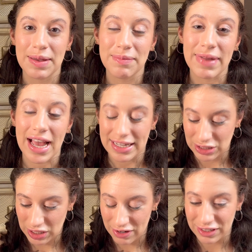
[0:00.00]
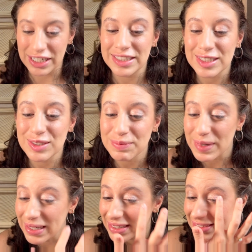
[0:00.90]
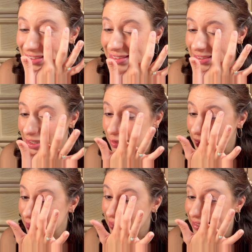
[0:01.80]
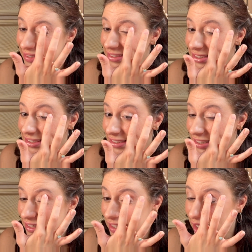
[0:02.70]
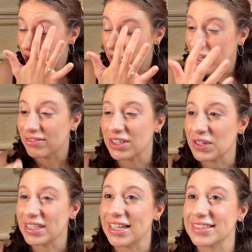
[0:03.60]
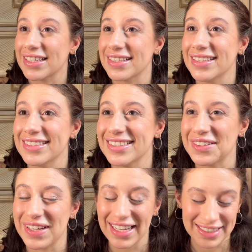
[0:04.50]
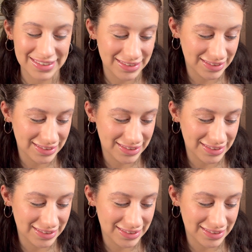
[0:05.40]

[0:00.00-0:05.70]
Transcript: my eyes are covered in sparkles. Oh my gosh. I'm gonna have to go to class like this. Okay.